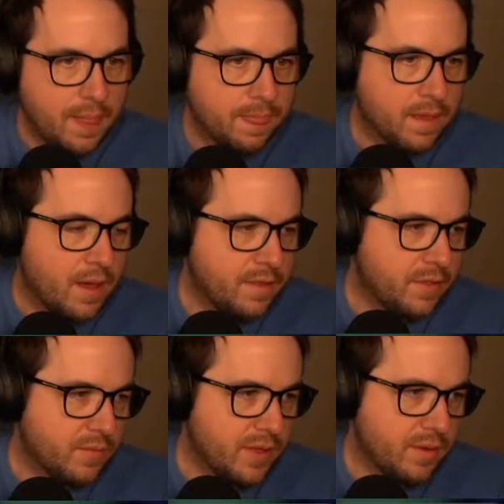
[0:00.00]
The other
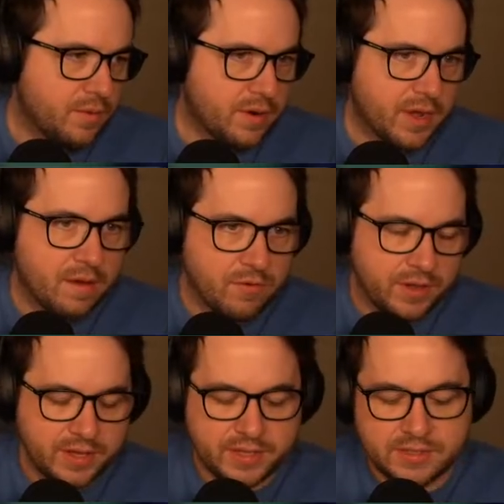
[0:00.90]
one I wanted to cover
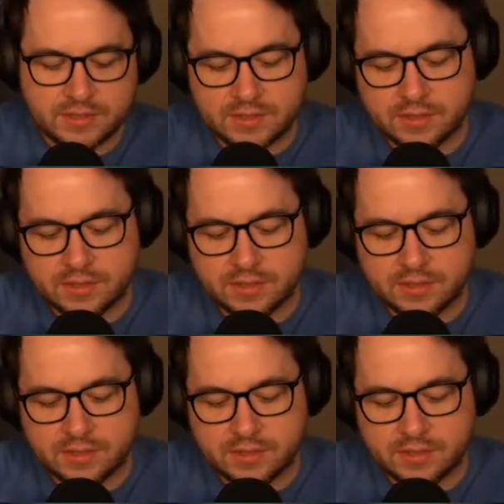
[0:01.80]
is